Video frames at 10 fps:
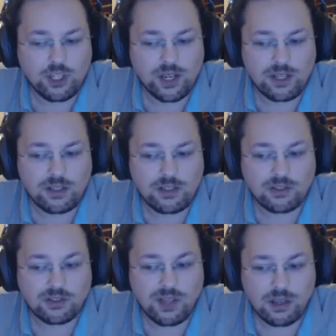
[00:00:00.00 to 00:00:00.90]
and
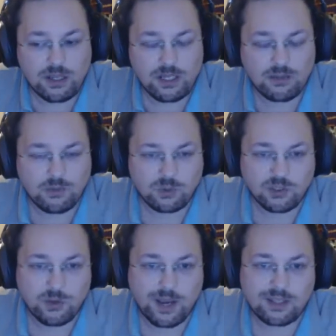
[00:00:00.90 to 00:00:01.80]
Sky have
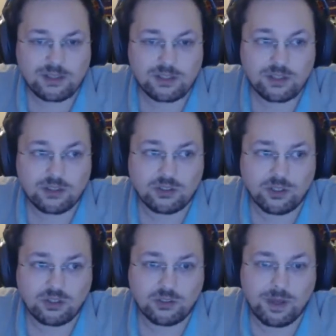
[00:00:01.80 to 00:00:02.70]
also had
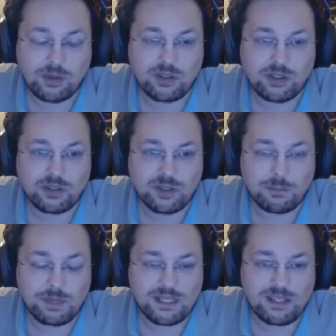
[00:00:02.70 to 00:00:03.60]
concerns about the
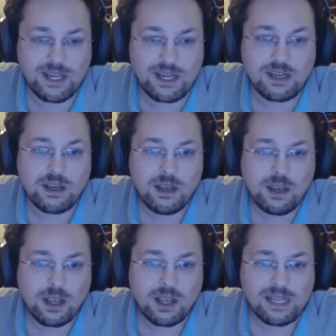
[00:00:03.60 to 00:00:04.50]
BT
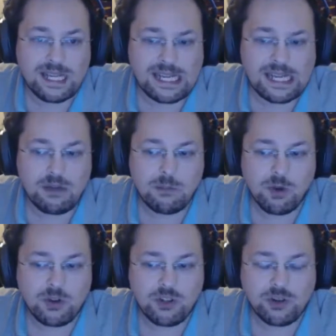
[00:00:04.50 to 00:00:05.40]
and EE
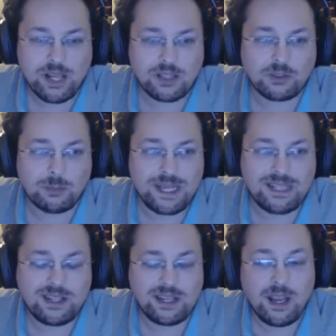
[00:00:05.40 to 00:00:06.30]
merger is
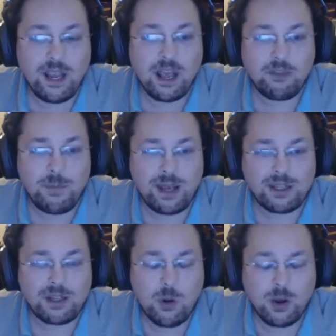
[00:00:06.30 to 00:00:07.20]
BT have made
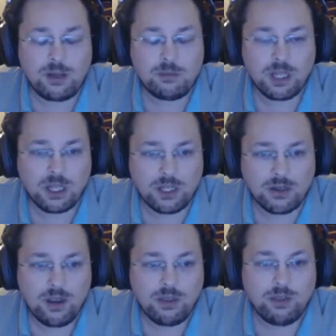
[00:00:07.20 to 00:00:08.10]
it quite
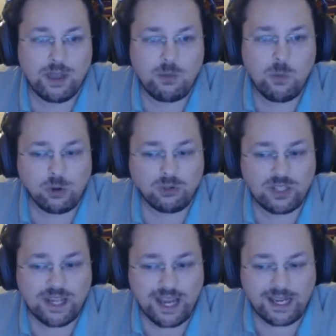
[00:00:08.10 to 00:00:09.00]
clear they want to
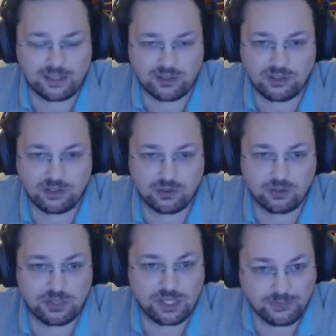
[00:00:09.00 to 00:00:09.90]
get into
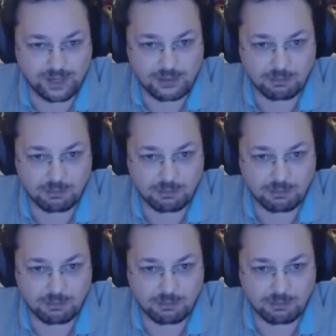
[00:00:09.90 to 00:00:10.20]
TV.